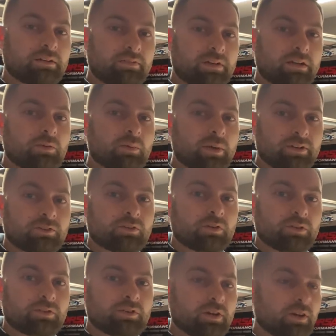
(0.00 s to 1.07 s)
very race car
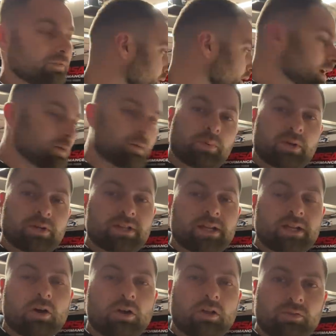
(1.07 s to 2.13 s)
stuff. Yeah, I appreciate
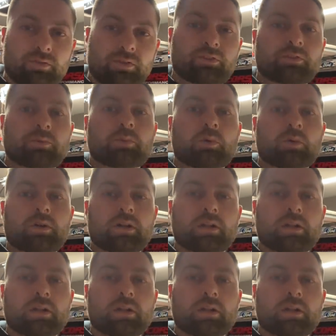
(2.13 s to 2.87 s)
all of the support.